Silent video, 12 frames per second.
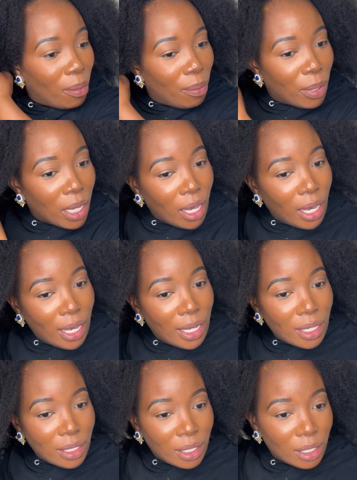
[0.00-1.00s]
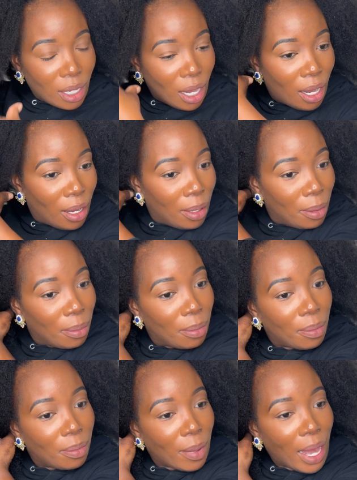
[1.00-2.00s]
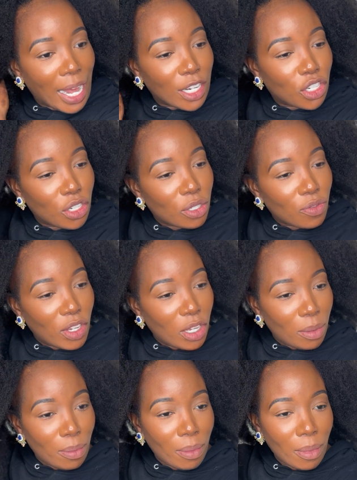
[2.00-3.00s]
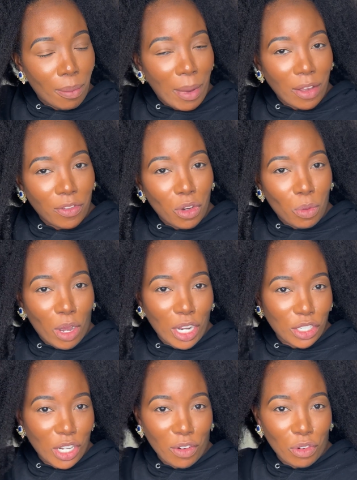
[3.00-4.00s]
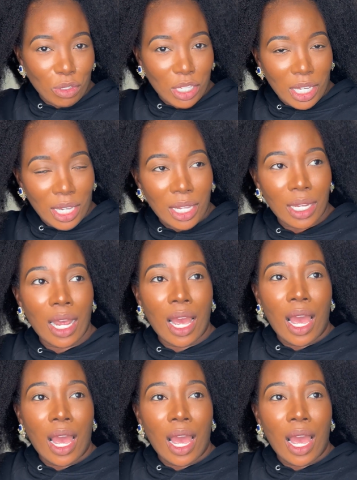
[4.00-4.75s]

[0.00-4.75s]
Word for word: because um, I just filmed my full wash day routine